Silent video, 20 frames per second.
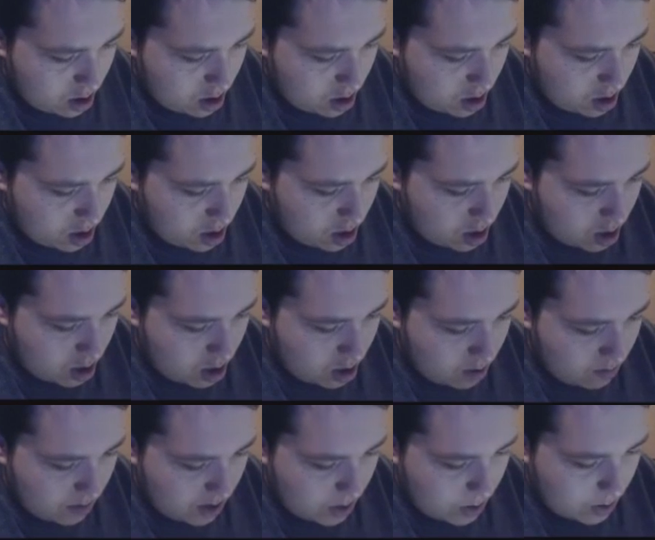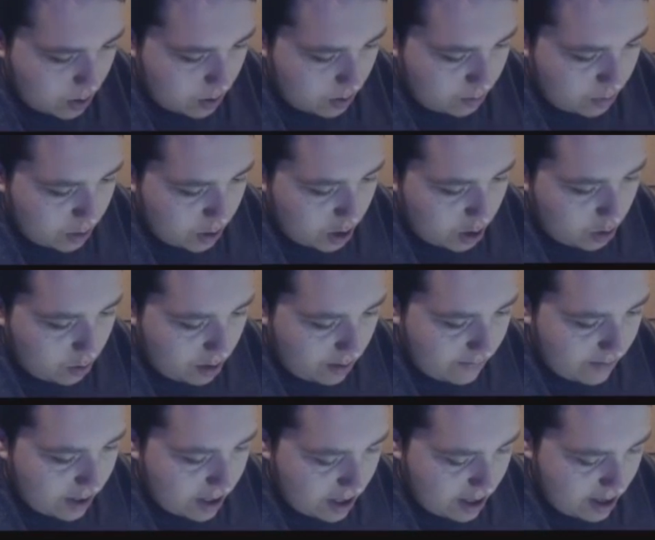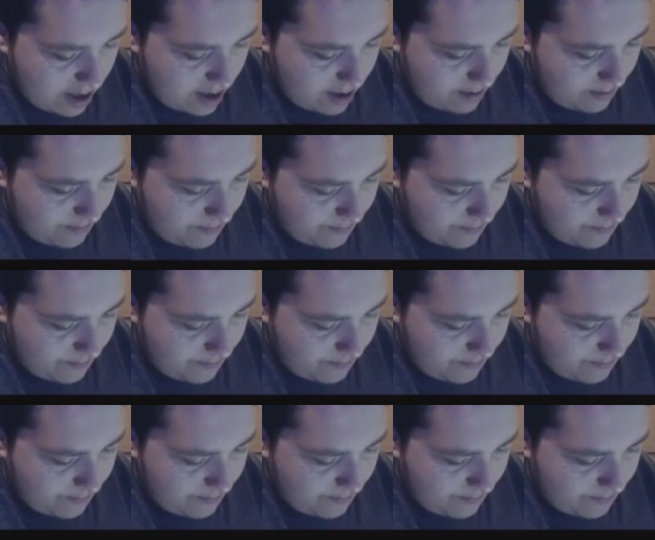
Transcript: Might as well put you over there.